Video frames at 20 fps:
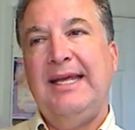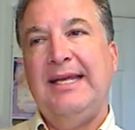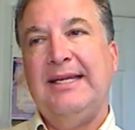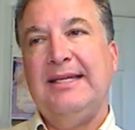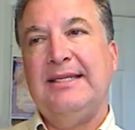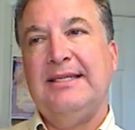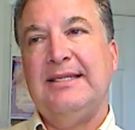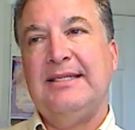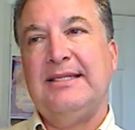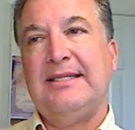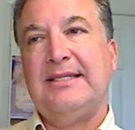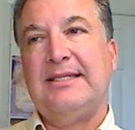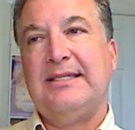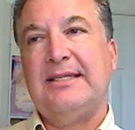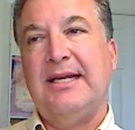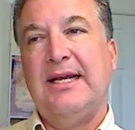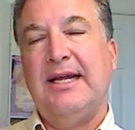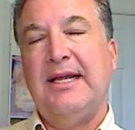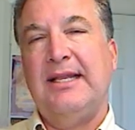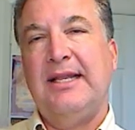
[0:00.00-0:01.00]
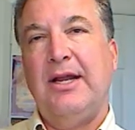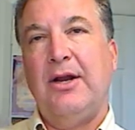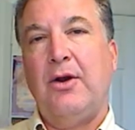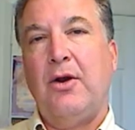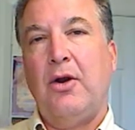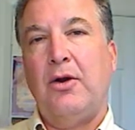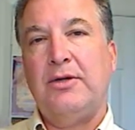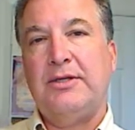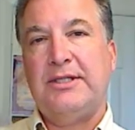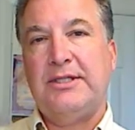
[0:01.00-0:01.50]
is
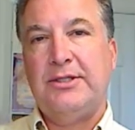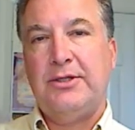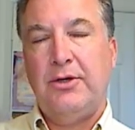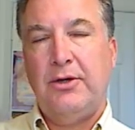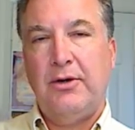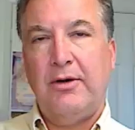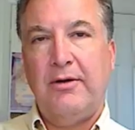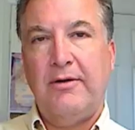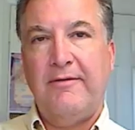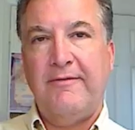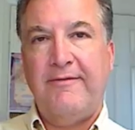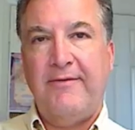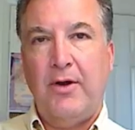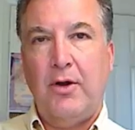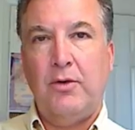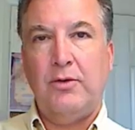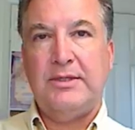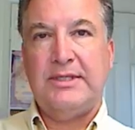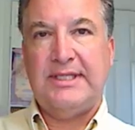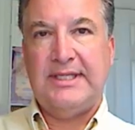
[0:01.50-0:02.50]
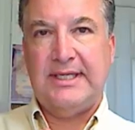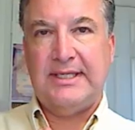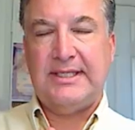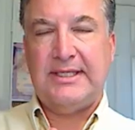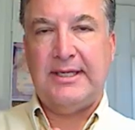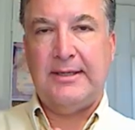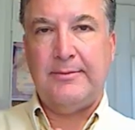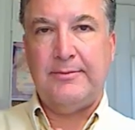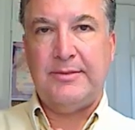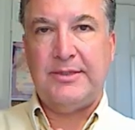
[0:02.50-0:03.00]
there are certain phone
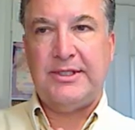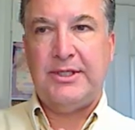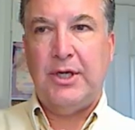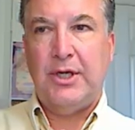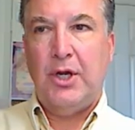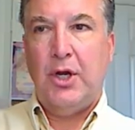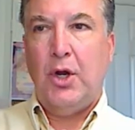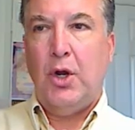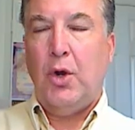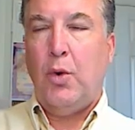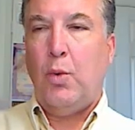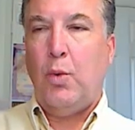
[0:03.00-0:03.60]
systems